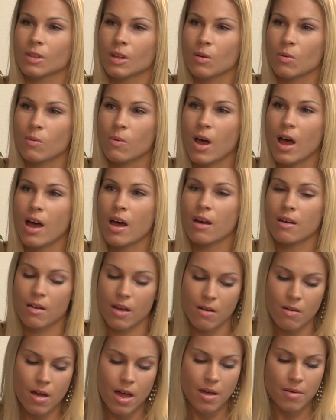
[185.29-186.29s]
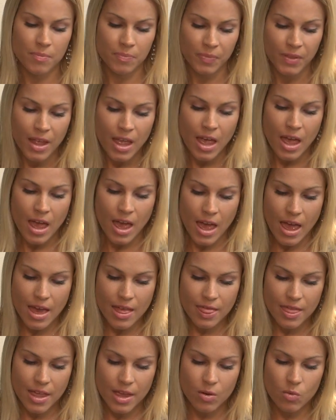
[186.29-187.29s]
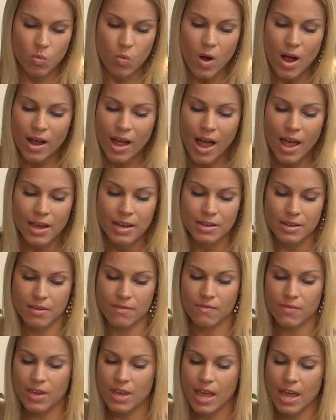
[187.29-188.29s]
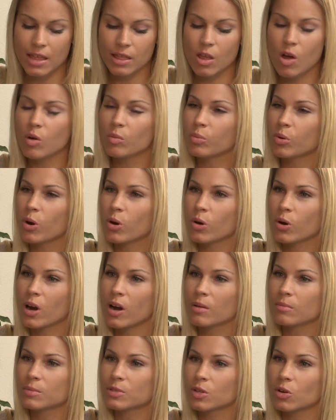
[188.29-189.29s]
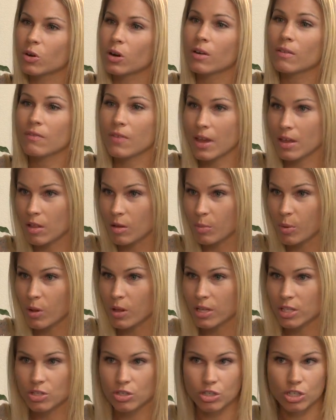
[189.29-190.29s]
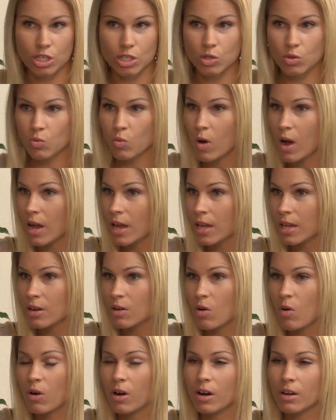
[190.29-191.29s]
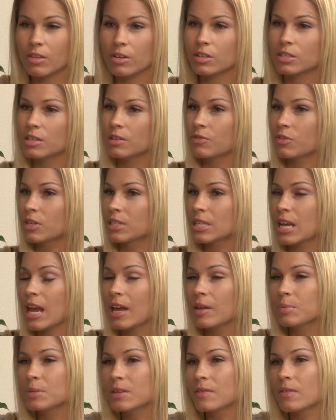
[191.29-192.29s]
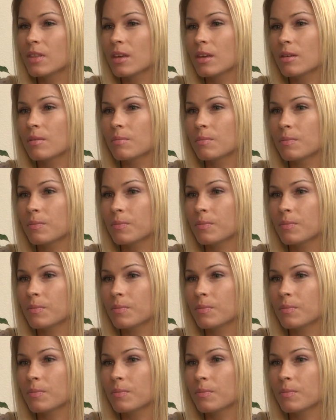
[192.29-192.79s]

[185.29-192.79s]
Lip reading: Wow, okay. And then what kind of VA loan programs are available? Is there just one, or are there different types of them?